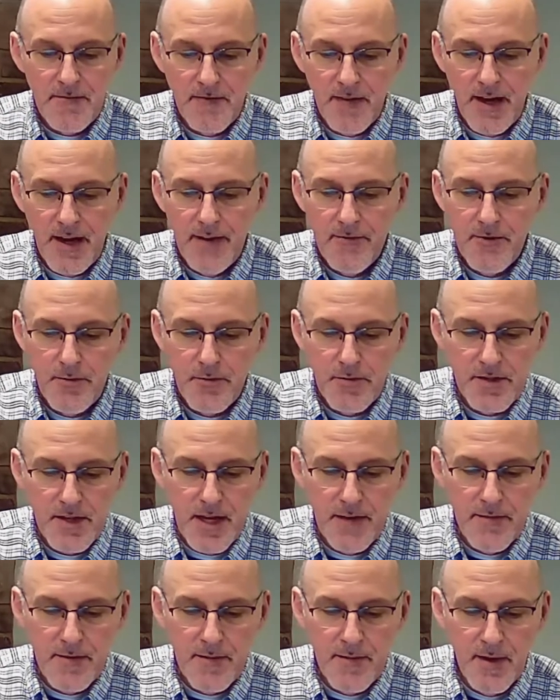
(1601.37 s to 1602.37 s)
5 through
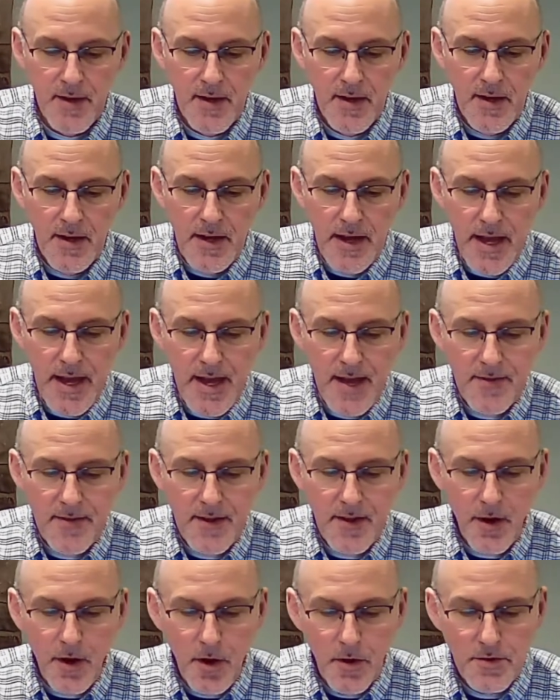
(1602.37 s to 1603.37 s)
7, and
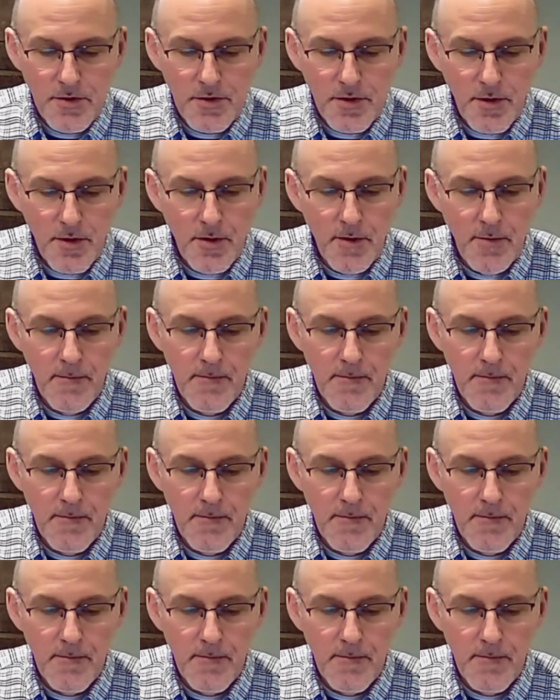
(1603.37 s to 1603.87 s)
the altar,